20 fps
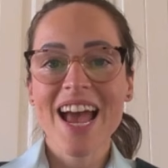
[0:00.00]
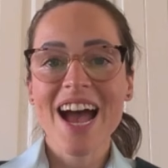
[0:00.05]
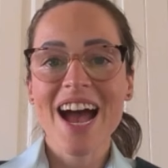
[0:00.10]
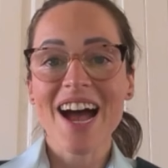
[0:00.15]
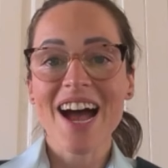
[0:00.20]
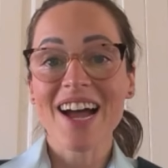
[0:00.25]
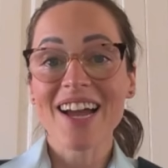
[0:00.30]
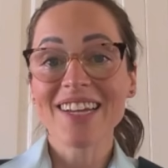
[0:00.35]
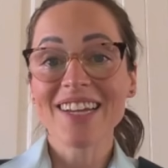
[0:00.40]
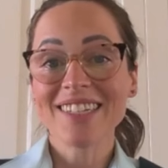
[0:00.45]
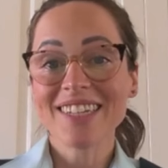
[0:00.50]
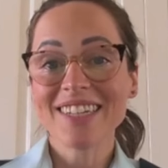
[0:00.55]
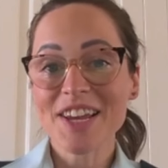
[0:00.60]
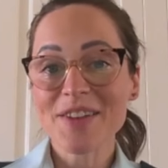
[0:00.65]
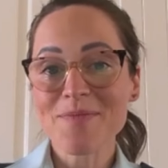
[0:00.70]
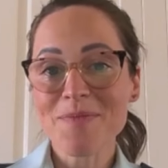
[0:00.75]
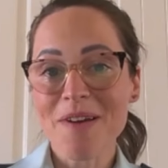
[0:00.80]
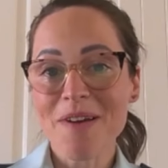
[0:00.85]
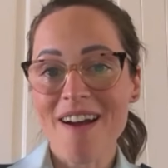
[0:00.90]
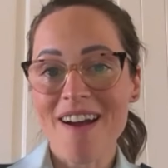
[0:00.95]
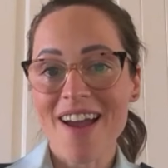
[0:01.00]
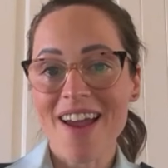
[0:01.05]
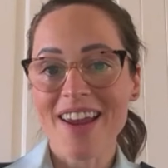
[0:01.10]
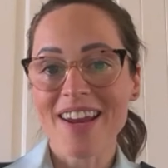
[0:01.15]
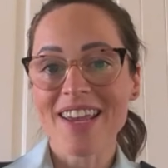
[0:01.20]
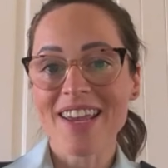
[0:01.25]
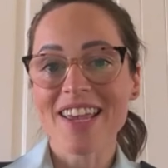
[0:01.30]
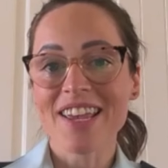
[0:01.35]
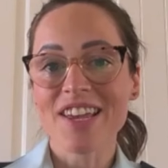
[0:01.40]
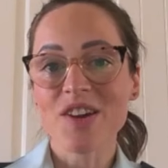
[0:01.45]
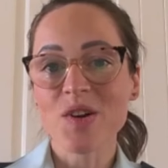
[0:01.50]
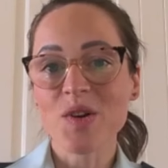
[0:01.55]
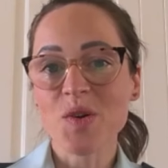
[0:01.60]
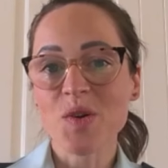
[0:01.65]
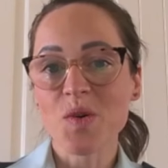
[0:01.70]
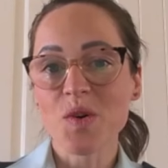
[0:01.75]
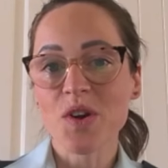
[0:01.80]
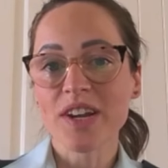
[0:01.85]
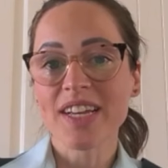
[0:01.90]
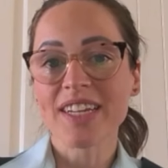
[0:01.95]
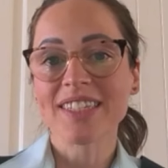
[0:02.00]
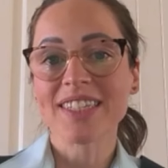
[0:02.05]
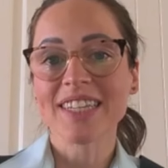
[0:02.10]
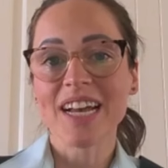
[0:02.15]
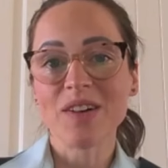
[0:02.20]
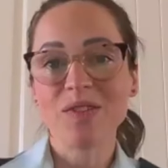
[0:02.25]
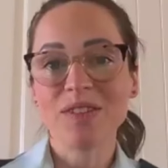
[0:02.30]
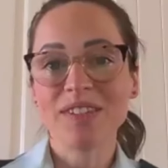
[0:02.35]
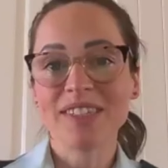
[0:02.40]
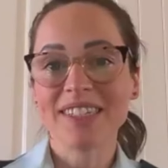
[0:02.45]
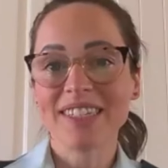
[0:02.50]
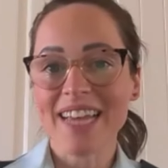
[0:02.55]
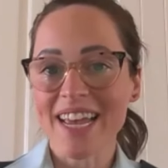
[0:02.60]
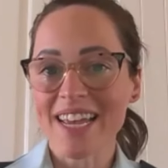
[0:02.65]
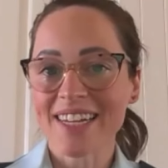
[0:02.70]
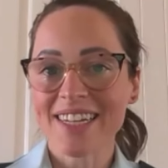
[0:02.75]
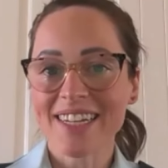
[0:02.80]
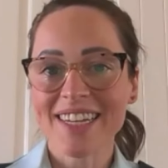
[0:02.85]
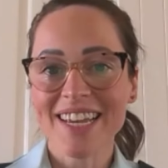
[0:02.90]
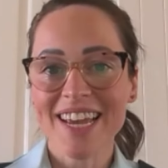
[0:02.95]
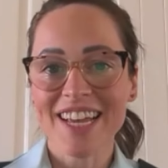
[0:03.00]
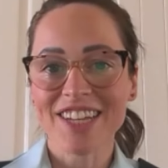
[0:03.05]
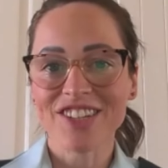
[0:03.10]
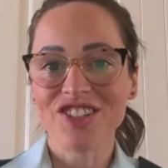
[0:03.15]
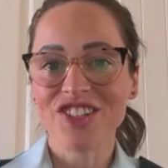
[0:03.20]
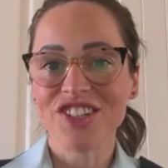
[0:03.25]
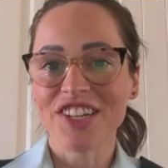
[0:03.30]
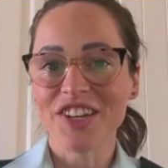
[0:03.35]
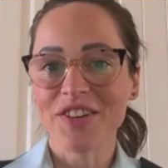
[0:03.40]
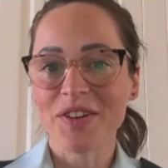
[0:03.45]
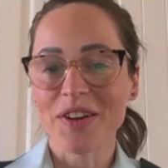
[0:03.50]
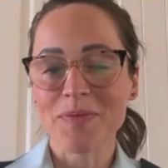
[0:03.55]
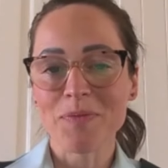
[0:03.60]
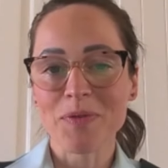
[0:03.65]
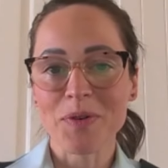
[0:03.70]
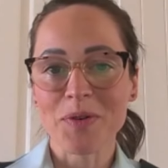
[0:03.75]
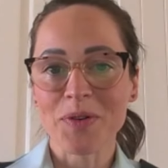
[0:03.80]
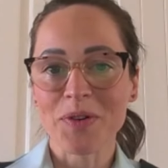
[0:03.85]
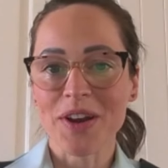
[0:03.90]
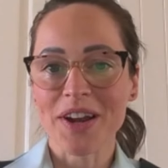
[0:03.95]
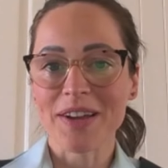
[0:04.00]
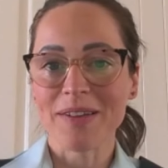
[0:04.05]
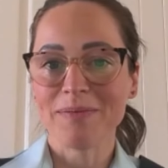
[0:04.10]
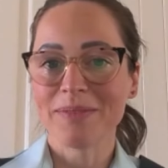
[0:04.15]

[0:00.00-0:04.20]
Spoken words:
I take pride in Concordia's outstanding engineering program.